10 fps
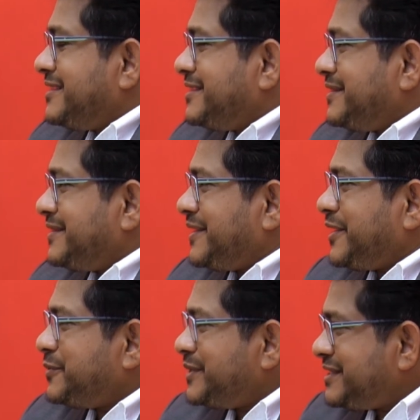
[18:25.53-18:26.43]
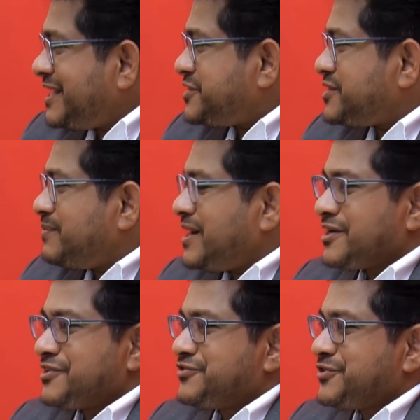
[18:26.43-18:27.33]
how the international
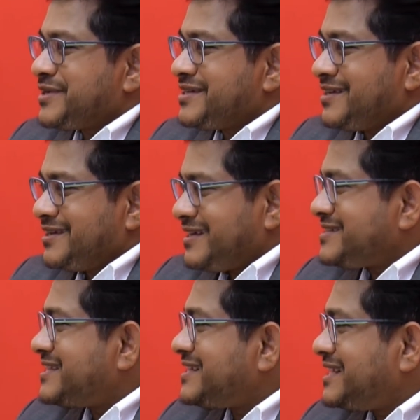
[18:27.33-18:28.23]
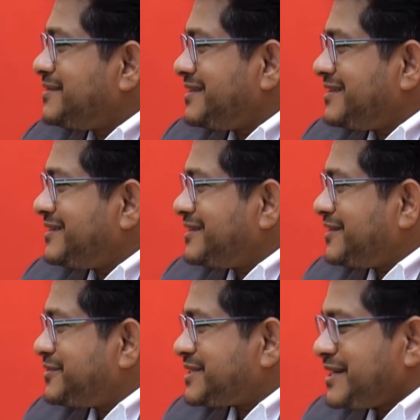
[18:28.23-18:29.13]
market for it, and recently
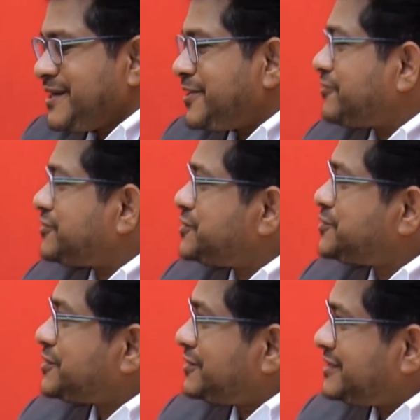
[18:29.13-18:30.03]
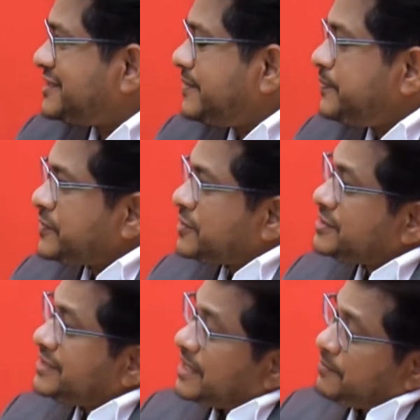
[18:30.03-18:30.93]
there was a lot of issues of the tea.
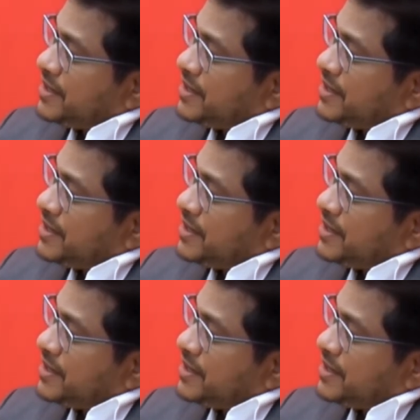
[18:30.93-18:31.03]
So that I'm